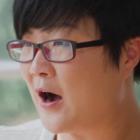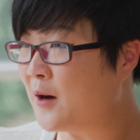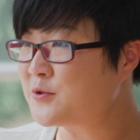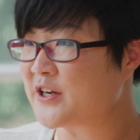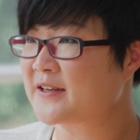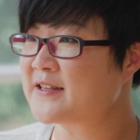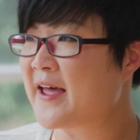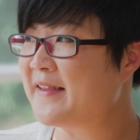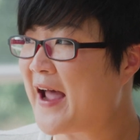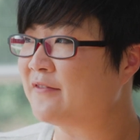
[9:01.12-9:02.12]
objects
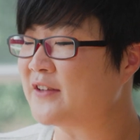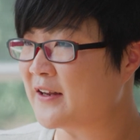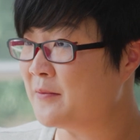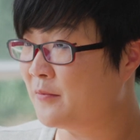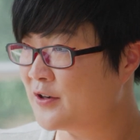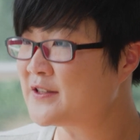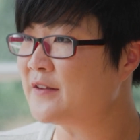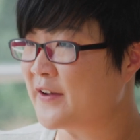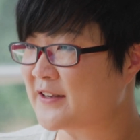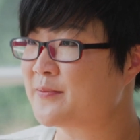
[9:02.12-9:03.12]
and have that
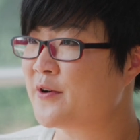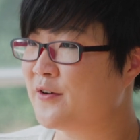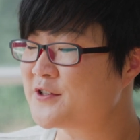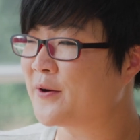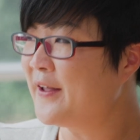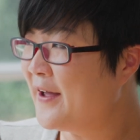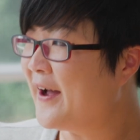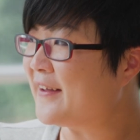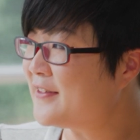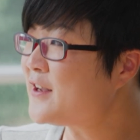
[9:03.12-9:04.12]
immersive experience. So
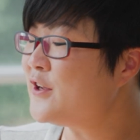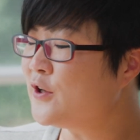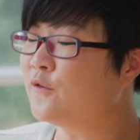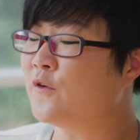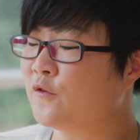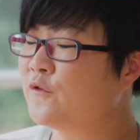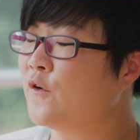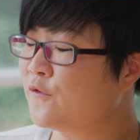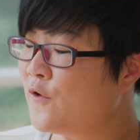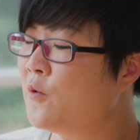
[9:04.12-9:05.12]
I think, you know,
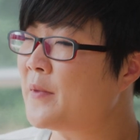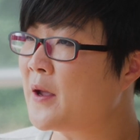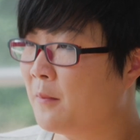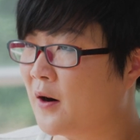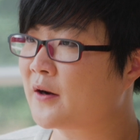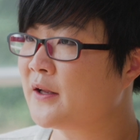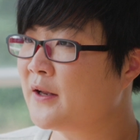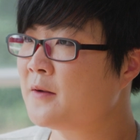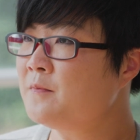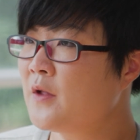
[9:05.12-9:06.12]
for filming
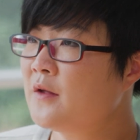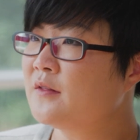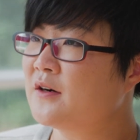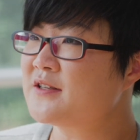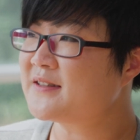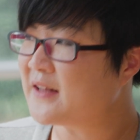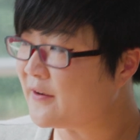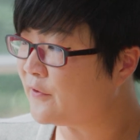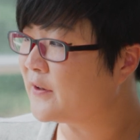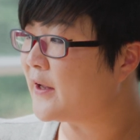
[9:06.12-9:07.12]
marketing, there's
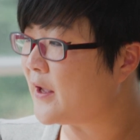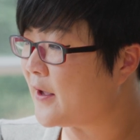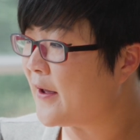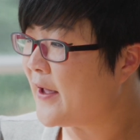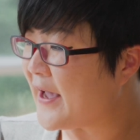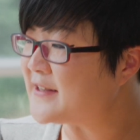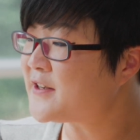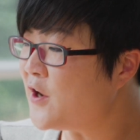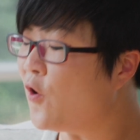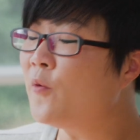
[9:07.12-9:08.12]
definitely, it's
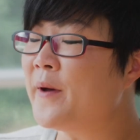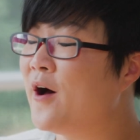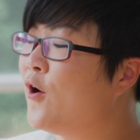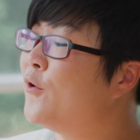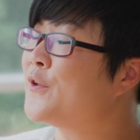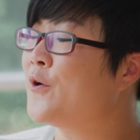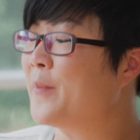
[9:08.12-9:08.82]
gonna open a whole new